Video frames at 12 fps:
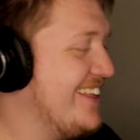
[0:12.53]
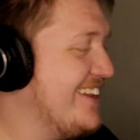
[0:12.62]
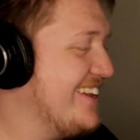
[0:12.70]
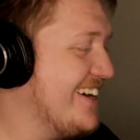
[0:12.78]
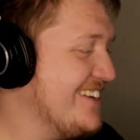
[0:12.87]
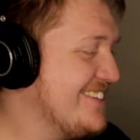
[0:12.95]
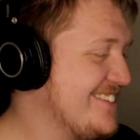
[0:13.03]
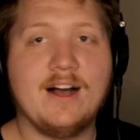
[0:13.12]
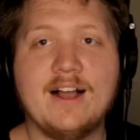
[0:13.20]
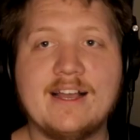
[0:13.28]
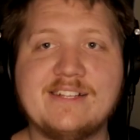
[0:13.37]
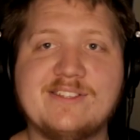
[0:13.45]
Nice.
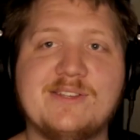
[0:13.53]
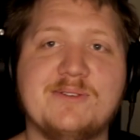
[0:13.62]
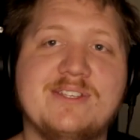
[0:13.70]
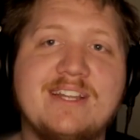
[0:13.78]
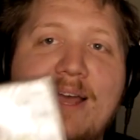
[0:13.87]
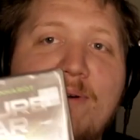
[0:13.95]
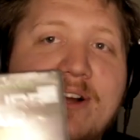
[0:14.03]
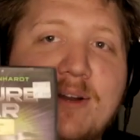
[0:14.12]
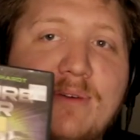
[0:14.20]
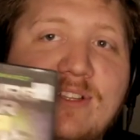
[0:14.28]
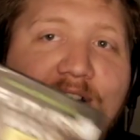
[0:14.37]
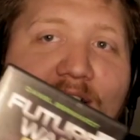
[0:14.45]
All right, so today we're going
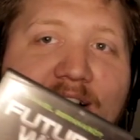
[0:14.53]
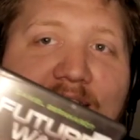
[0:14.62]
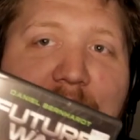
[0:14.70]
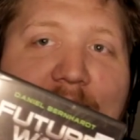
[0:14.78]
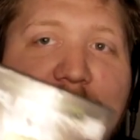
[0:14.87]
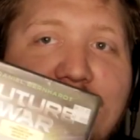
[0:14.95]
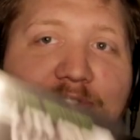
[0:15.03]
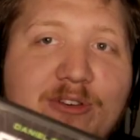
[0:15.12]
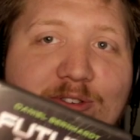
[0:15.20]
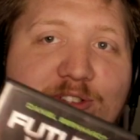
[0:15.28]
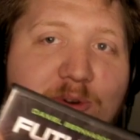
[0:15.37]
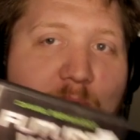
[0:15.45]
to be talking about
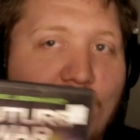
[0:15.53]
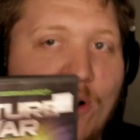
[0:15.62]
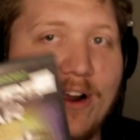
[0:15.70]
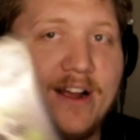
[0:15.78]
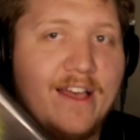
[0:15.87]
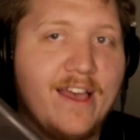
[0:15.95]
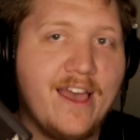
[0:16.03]
Future War.